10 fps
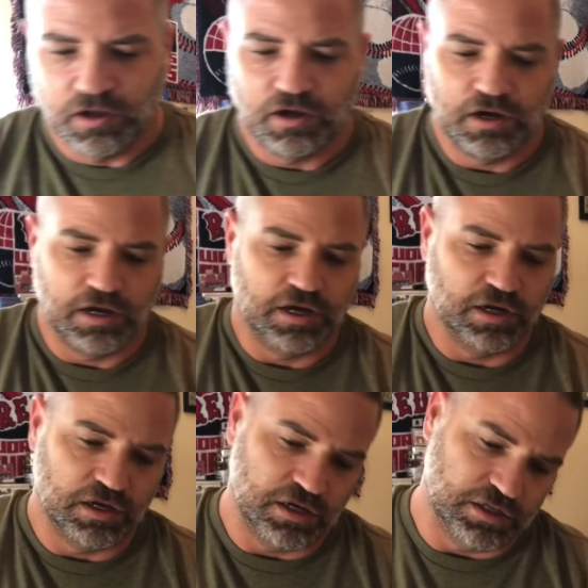
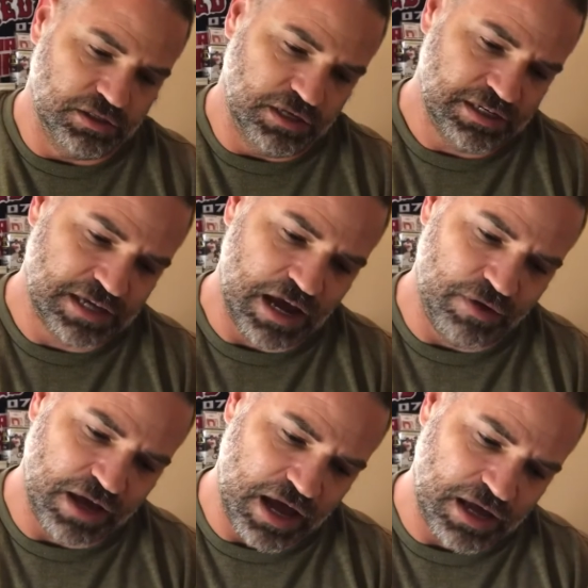Uh, next guy we
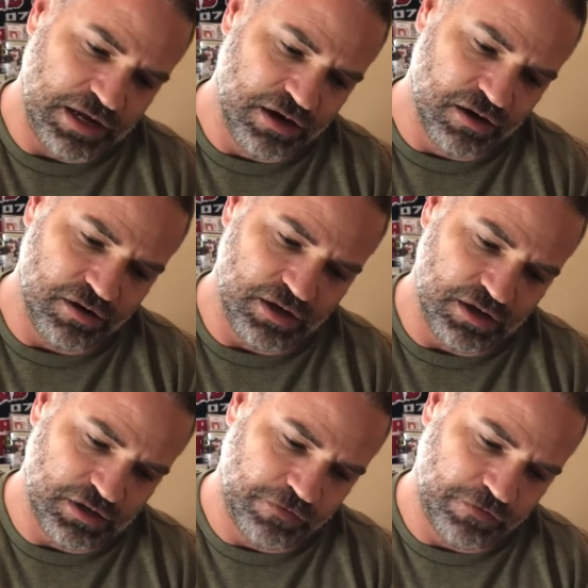got here is